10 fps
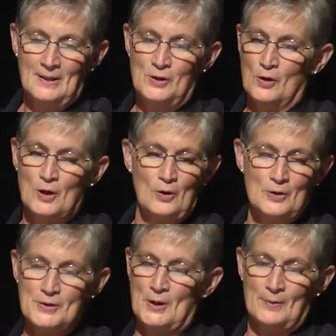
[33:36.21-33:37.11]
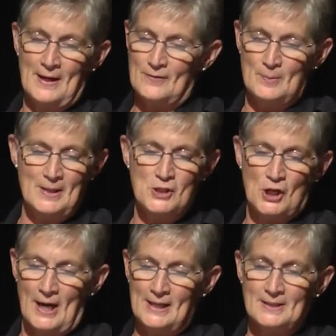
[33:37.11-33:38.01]
Your goals don't have to be
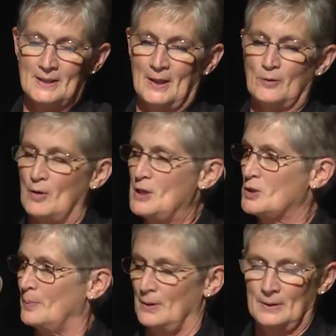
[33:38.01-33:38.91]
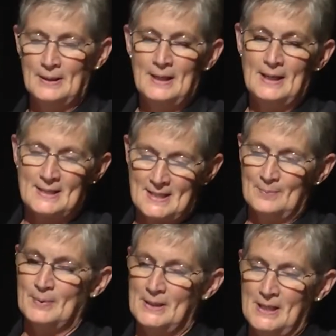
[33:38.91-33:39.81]
giant and unreachable. It
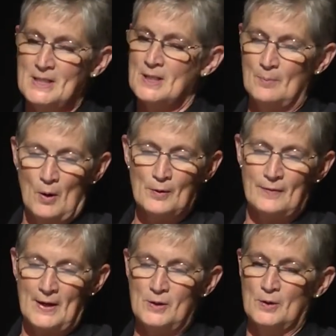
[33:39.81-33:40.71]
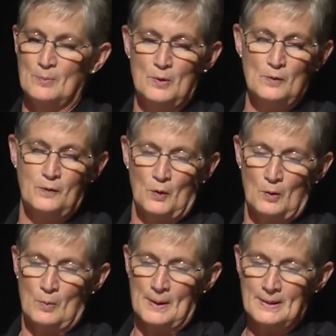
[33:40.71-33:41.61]
simply needs to motivate you to move
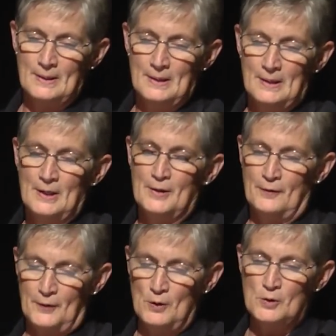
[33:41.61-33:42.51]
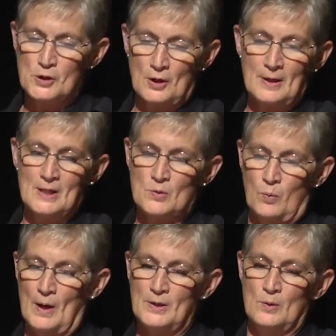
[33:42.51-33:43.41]
forward. The future is
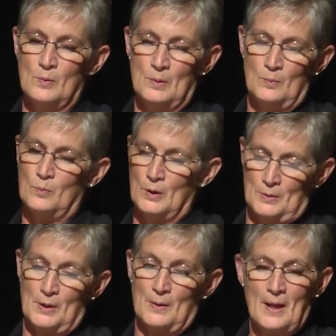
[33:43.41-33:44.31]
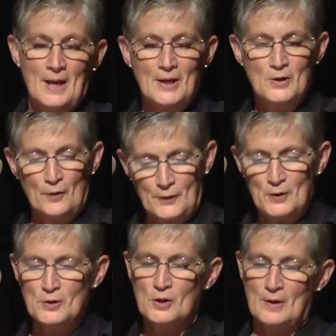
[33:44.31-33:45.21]
what your
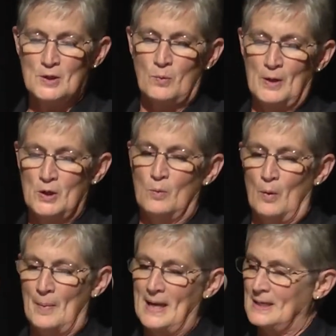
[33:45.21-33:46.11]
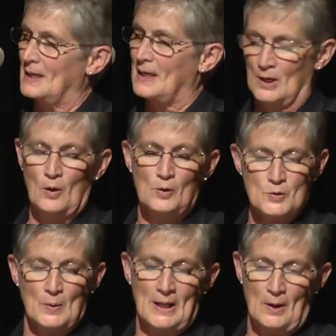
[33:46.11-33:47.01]
future is what you will make it, and
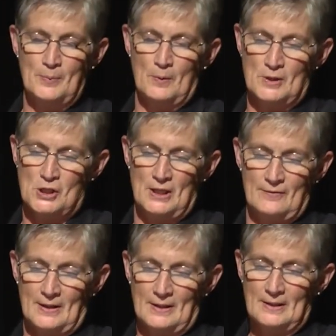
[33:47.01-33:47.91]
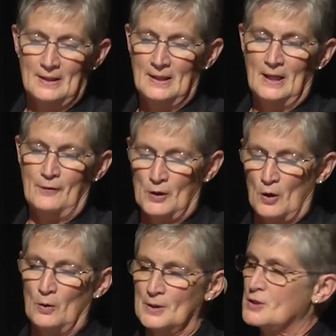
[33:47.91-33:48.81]
goals will help you achieve it. If your
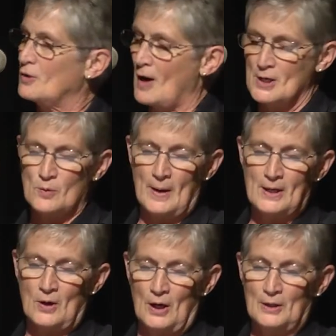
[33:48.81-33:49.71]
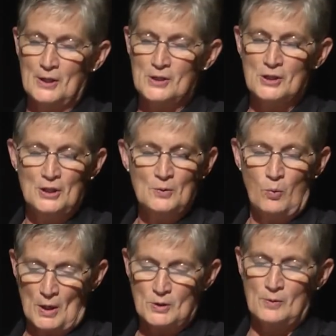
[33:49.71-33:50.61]
goal is to graduate college,
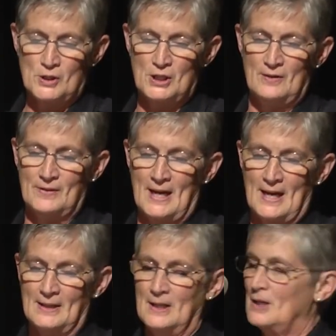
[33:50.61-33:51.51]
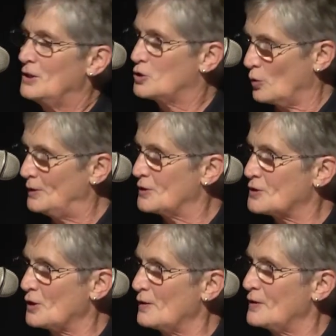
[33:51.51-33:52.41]
work to achieve that. Join the
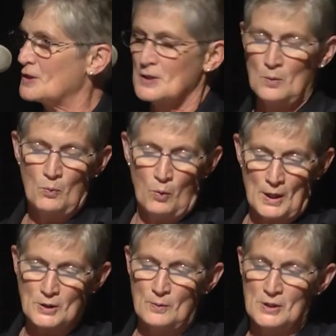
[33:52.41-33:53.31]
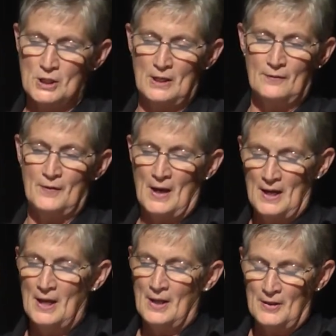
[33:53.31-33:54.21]
service, work to achieve
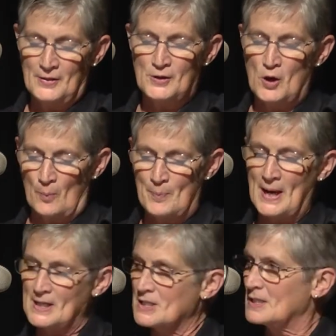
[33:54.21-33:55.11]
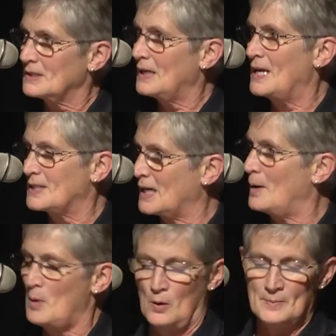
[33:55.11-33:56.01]
your best and to
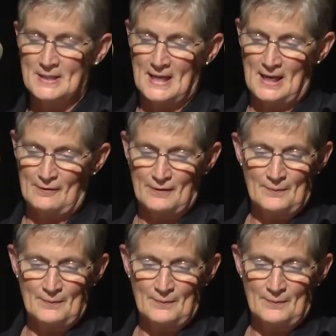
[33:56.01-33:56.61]
come home safe.